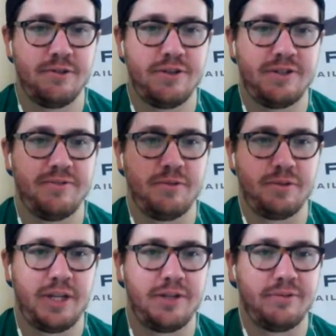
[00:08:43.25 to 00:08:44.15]
Justin
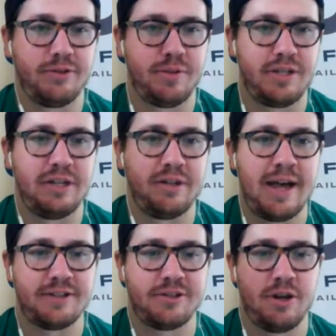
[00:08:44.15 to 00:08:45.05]
Verlander versus Ricky
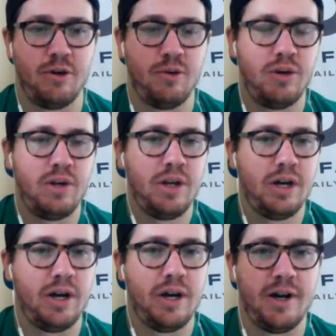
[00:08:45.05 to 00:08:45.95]
Nolasco.
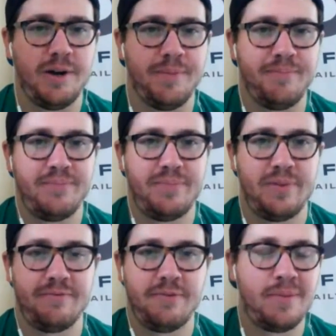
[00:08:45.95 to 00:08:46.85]
Um,
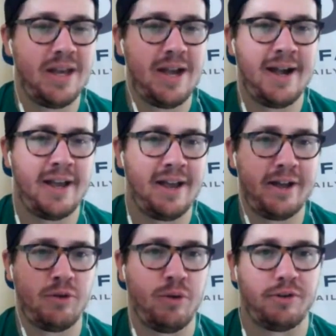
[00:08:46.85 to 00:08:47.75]
for me, I, I
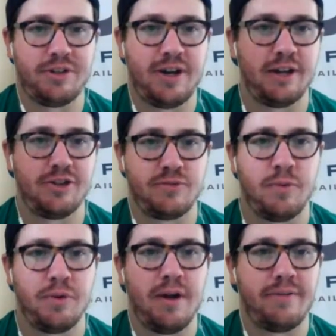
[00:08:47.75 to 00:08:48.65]
quickly kind of just wrote
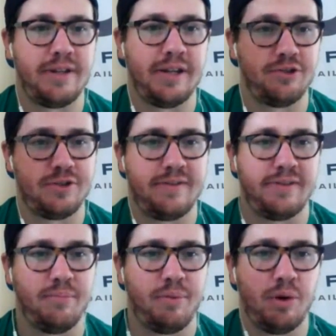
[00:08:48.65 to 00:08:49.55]
off the Angels off the
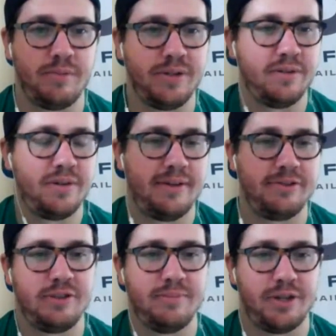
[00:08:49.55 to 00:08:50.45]
board. I mean,
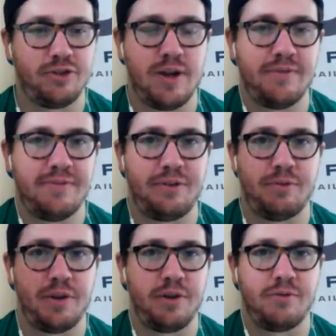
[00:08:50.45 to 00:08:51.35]
obviously Mike Trout at
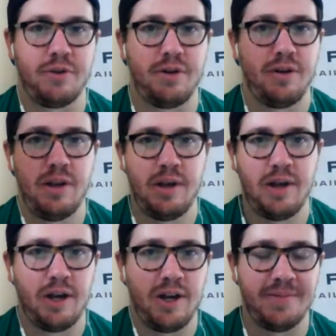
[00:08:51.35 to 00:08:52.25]
fifty-one hundred.
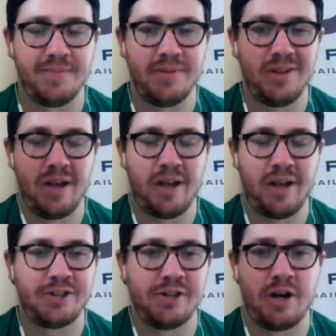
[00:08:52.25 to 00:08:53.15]
Uh, I got
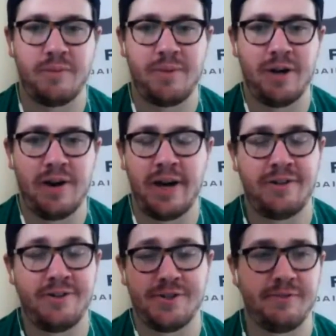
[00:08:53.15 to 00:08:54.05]
to talk about, I
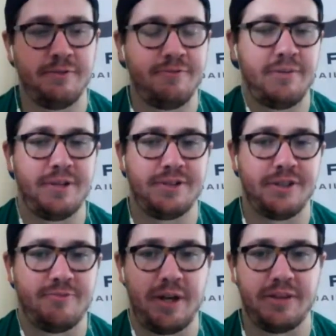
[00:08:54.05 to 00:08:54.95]
just never find
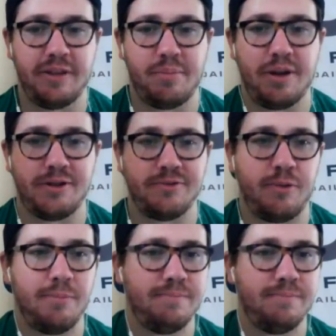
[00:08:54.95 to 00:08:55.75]
myself paying the price for him.